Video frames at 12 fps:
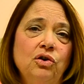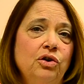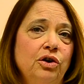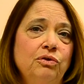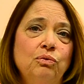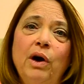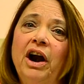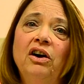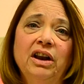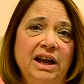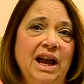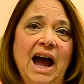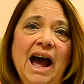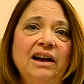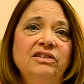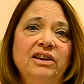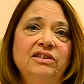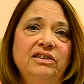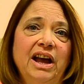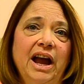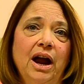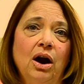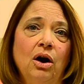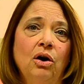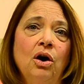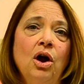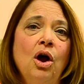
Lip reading: could rarely access care